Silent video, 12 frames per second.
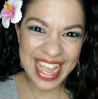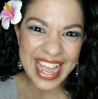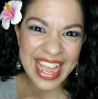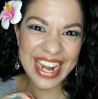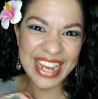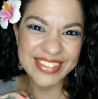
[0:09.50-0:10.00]

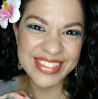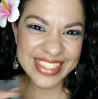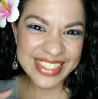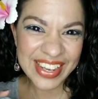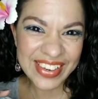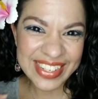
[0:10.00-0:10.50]
and I'm
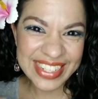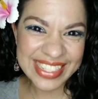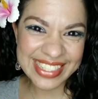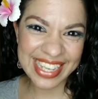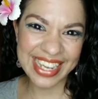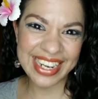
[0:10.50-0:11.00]
so
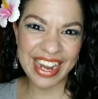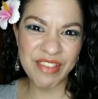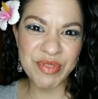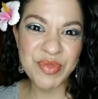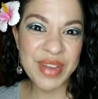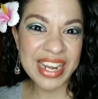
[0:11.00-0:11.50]
excited. I've
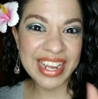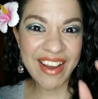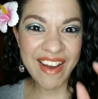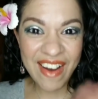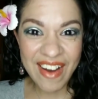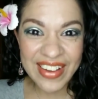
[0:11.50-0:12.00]
been waiting
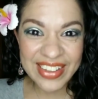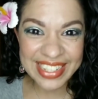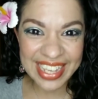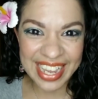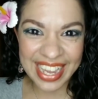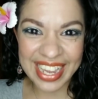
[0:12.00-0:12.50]
all
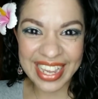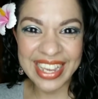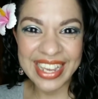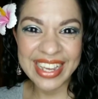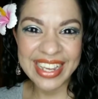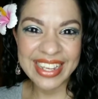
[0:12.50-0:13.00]
day
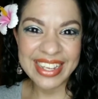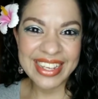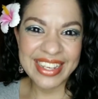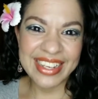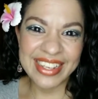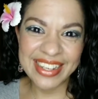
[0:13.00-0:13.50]

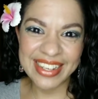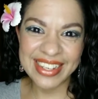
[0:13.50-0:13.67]
uh,